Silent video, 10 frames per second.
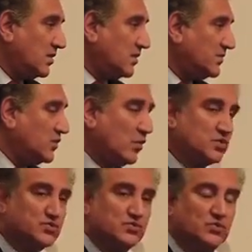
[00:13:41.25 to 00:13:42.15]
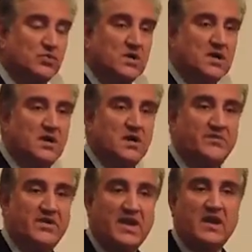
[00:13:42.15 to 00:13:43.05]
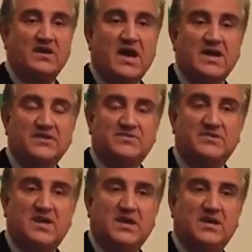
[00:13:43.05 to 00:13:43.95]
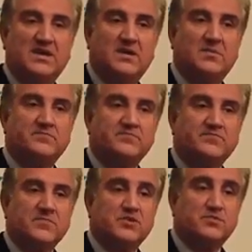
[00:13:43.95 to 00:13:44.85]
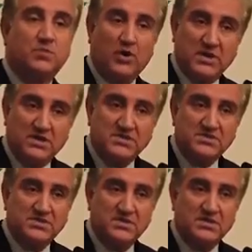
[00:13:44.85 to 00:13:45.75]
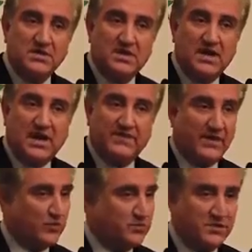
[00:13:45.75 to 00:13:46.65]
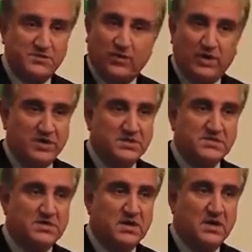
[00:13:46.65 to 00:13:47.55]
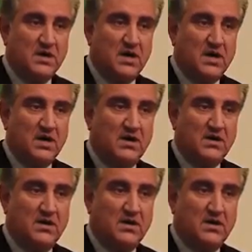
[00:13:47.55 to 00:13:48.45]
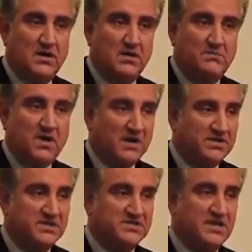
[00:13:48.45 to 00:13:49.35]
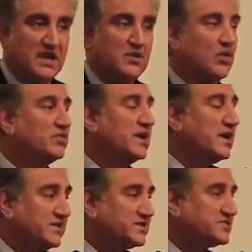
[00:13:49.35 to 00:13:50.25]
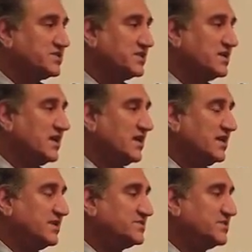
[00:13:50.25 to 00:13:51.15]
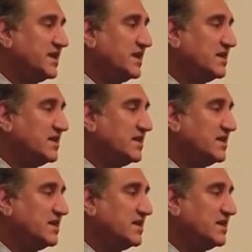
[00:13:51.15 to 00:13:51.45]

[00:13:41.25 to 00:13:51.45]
We also recognize spoilers, and there could be spoilers, parties that are not interested in seeing